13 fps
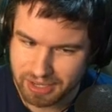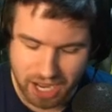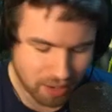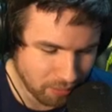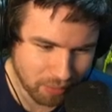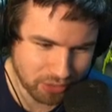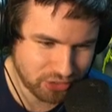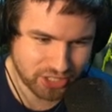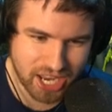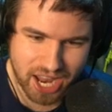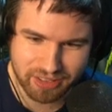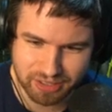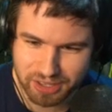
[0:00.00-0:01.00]
I'm almost
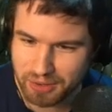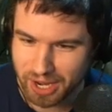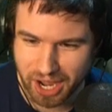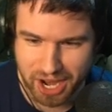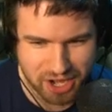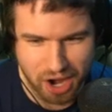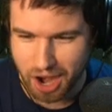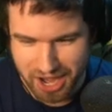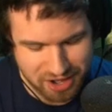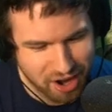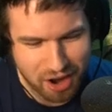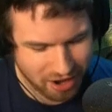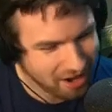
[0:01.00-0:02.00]
scared to do it. I know, I
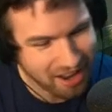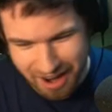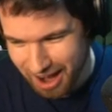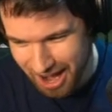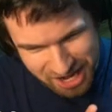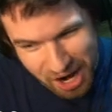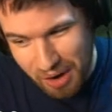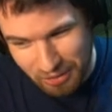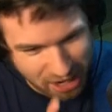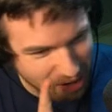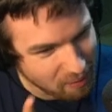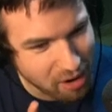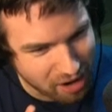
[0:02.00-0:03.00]
know, I know
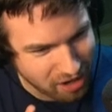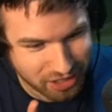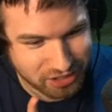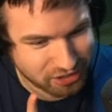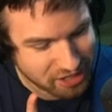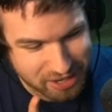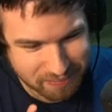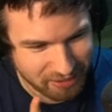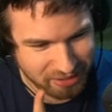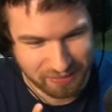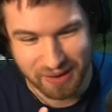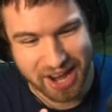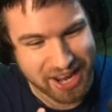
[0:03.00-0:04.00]
that works, by
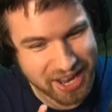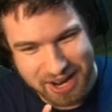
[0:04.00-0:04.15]
the way,